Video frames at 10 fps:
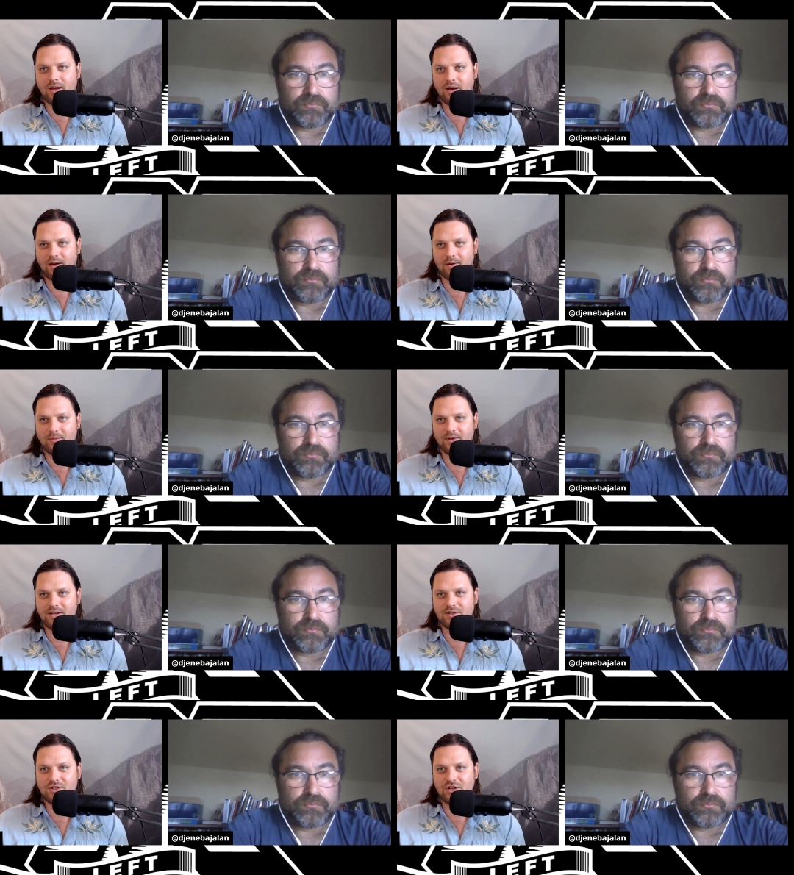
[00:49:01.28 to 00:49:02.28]
Speaker 1: um,
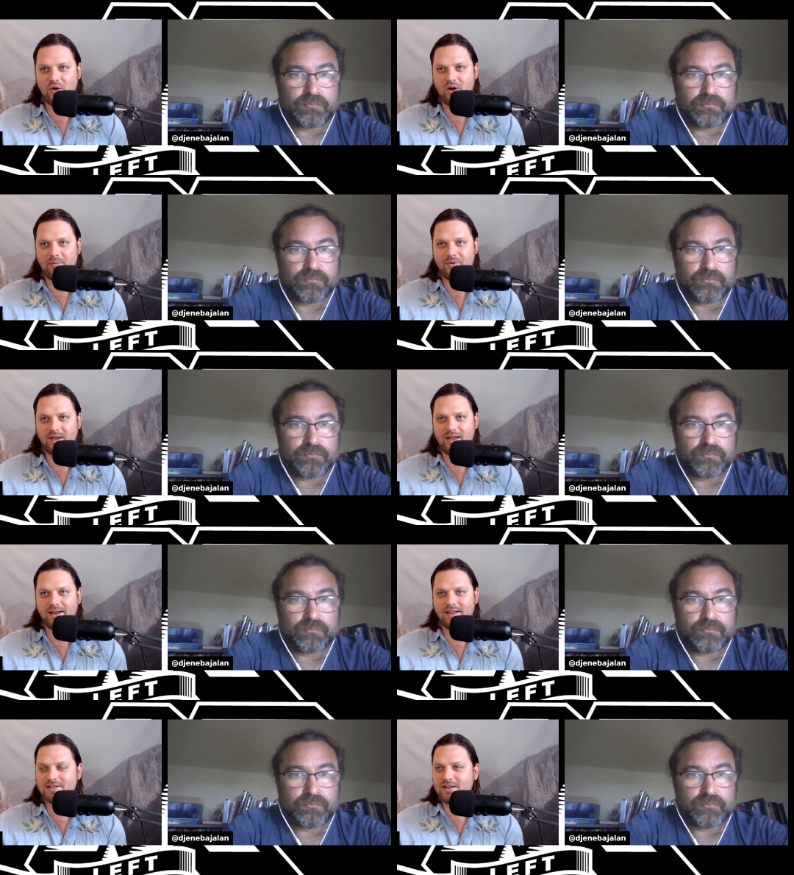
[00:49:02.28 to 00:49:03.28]
doesn't show up,
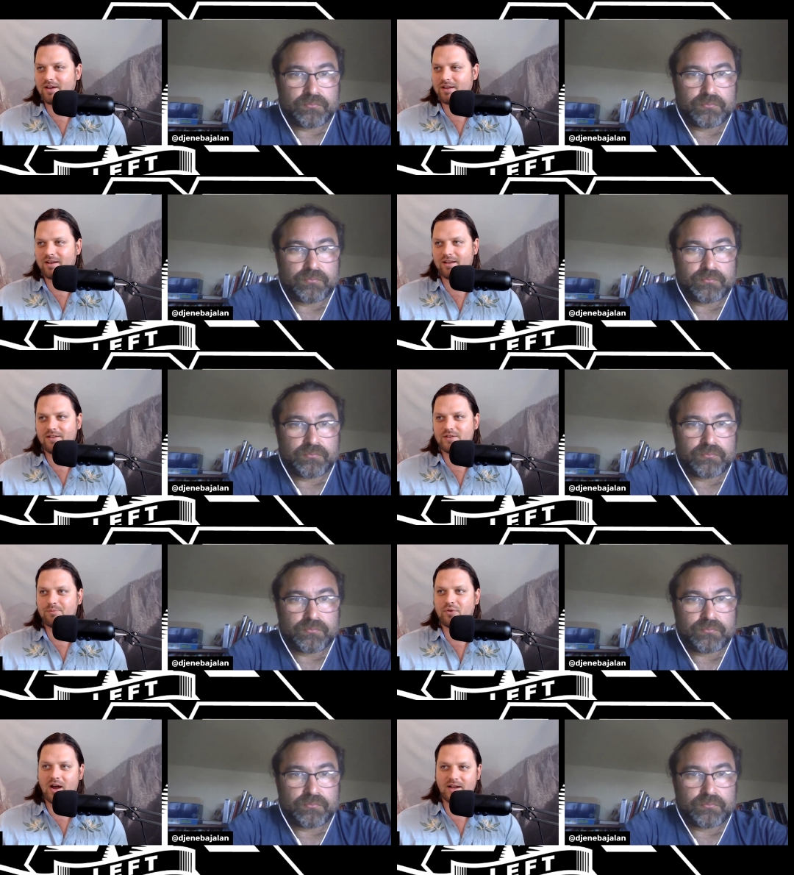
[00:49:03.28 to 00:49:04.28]
and it's not
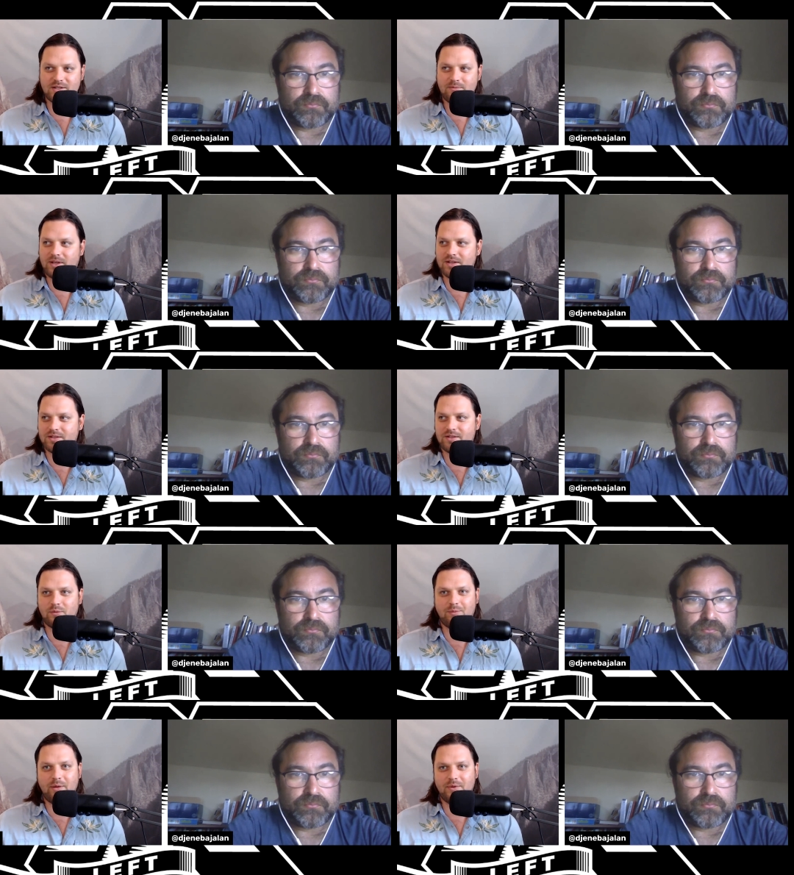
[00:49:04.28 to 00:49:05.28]
surprising because the
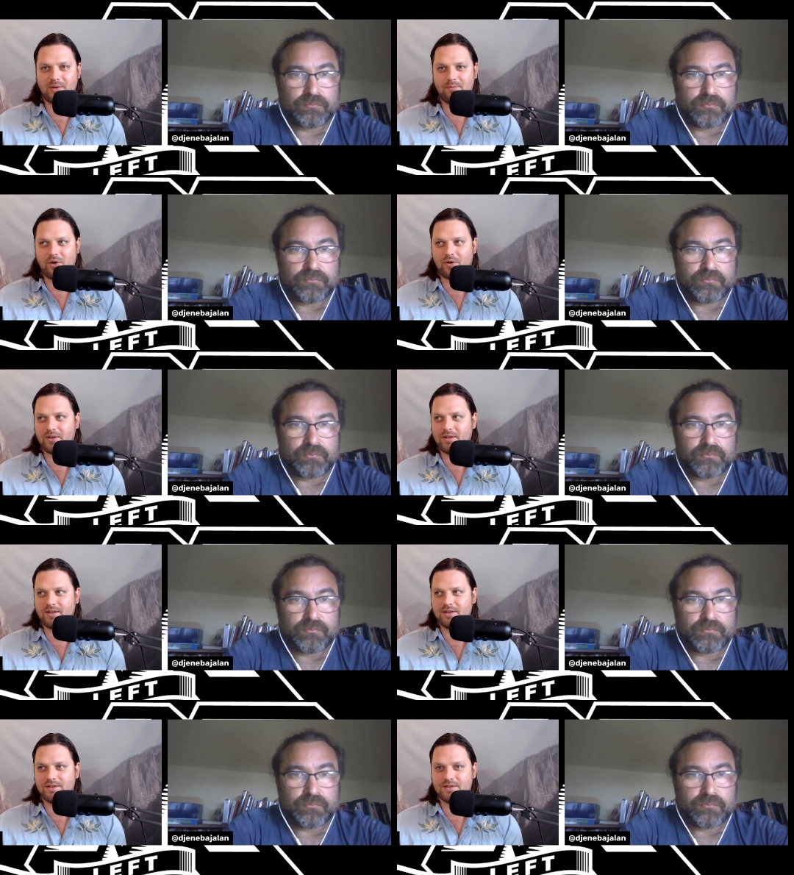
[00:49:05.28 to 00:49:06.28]
Republican Party
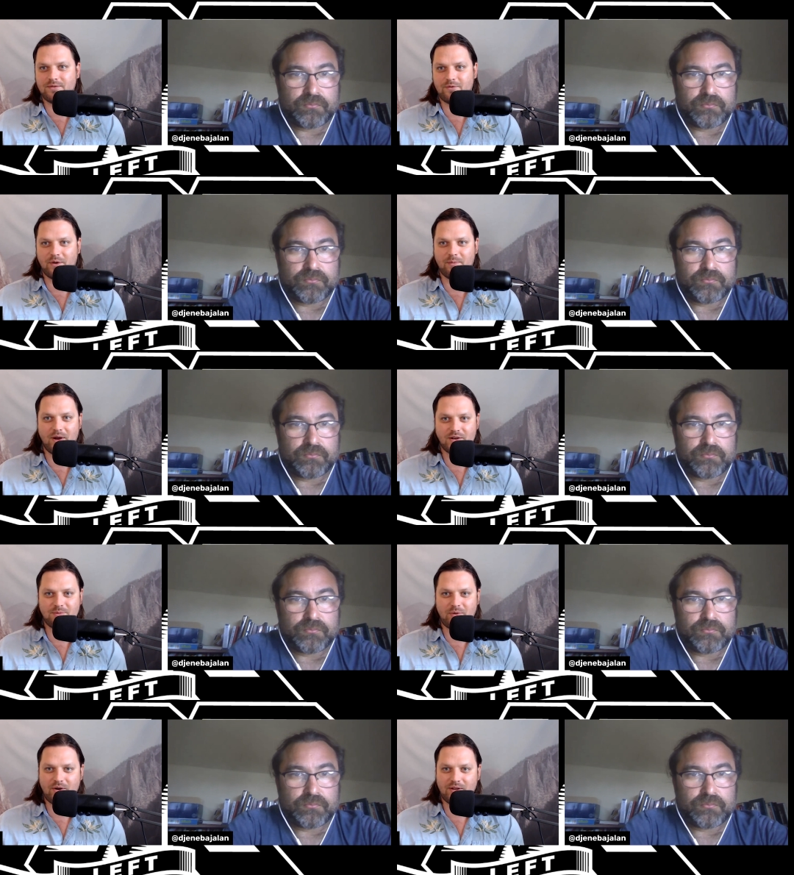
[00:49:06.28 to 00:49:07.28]
is very much a
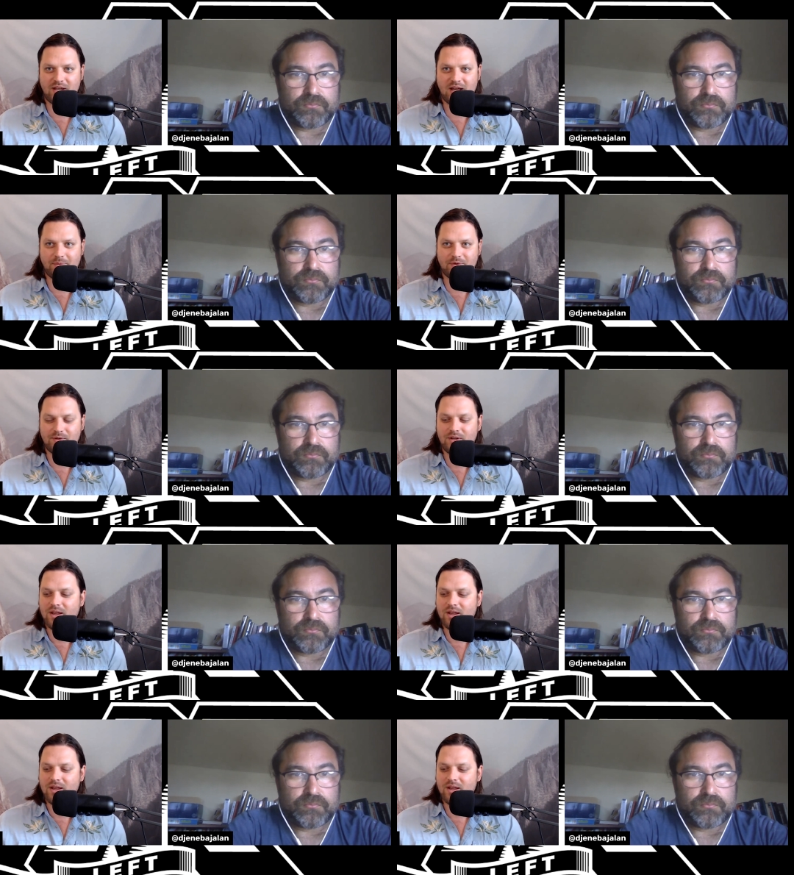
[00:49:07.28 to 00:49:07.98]
party of capital.